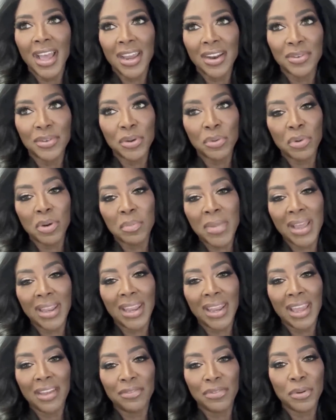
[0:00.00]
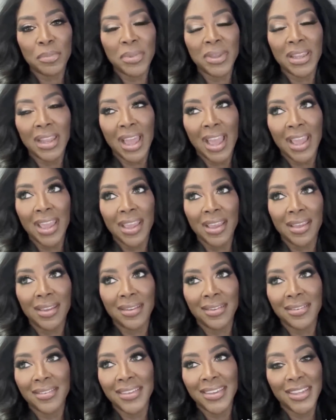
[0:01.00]
I don't know what my life will be like,
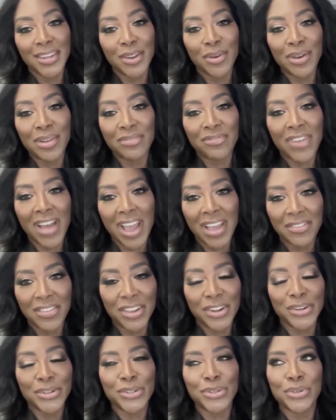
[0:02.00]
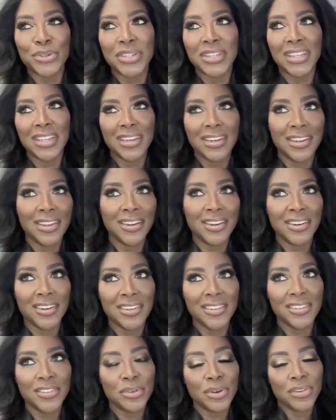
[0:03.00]
you know, in 5 years or 10
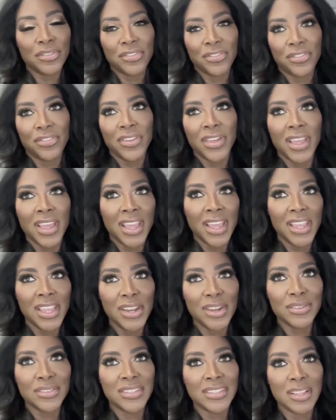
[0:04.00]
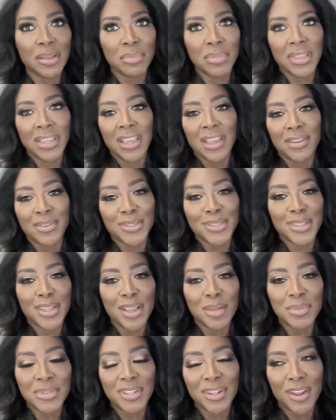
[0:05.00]
years, or if, you know, something else
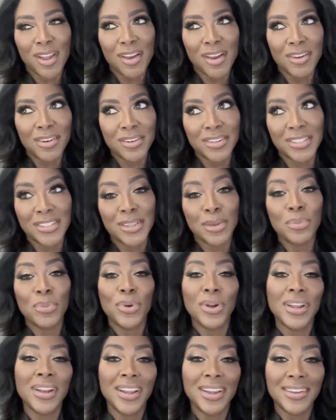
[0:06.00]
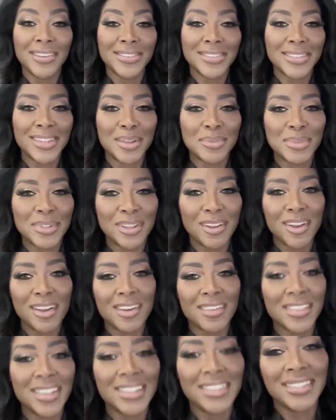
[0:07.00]
comes along or someone else comes
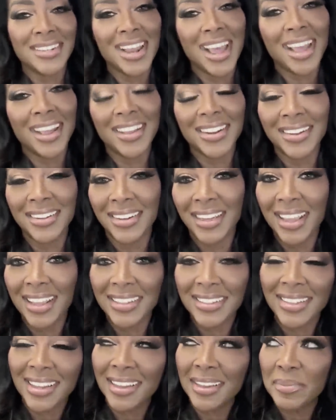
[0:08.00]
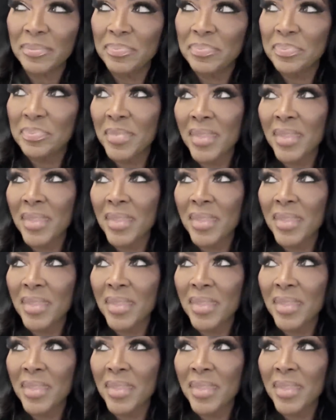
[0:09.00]
along that's not in Atlanta.